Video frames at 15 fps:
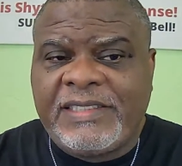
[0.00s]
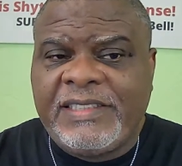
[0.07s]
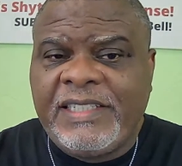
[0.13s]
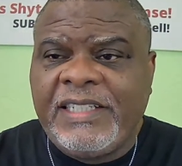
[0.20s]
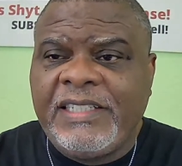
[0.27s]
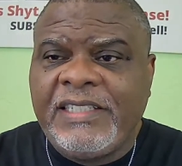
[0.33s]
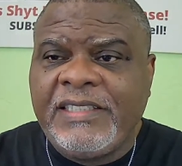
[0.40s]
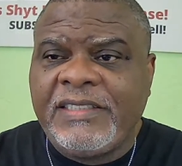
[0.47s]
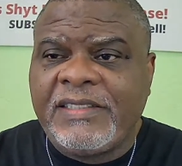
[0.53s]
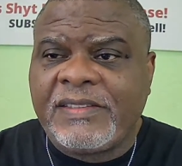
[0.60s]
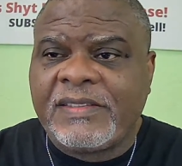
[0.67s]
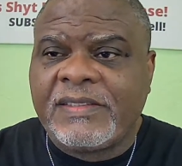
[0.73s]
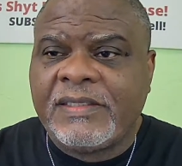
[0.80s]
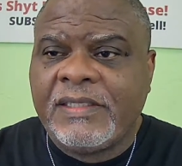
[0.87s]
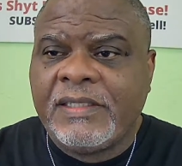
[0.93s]
seized
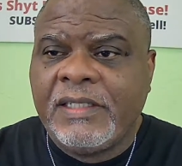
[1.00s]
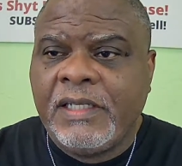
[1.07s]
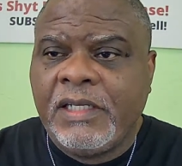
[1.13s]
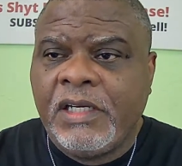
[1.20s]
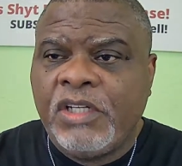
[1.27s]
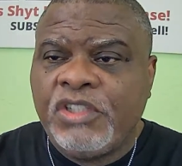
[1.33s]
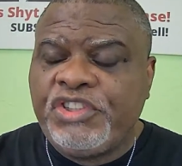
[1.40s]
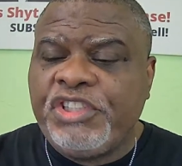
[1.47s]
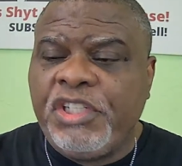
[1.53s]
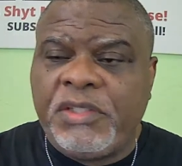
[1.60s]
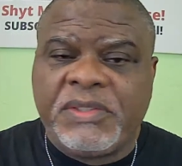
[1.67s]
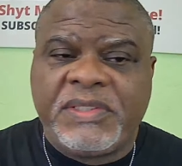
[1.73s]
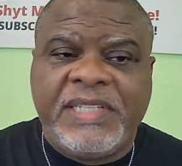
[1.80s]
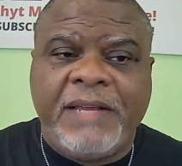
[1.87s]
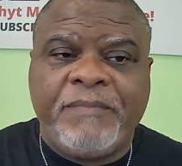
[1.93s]

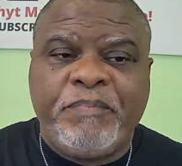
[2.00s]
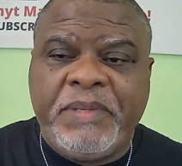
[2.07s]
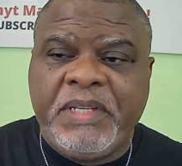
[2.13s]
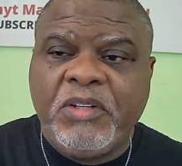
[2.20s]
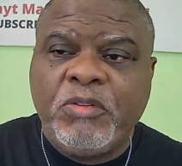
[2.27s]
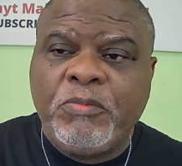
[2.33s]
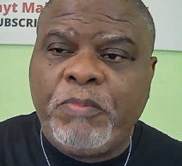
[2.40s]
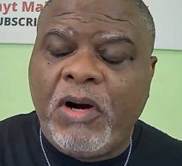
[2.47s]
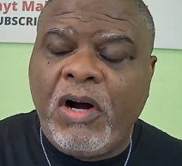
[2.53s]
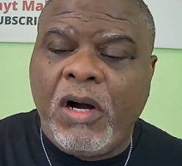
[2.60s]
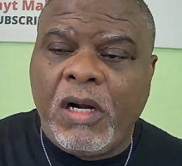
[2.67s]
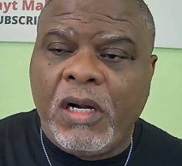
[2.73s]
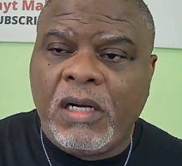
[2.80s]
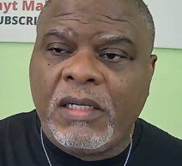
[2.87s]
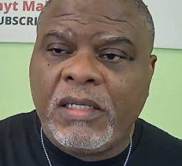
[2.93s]
shows that Bill
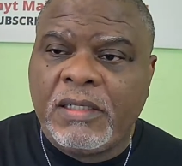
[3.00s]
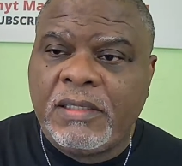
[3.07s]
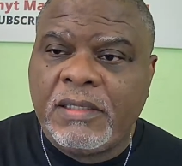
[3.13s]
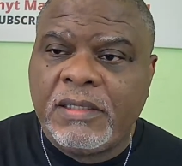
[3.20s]
Barr,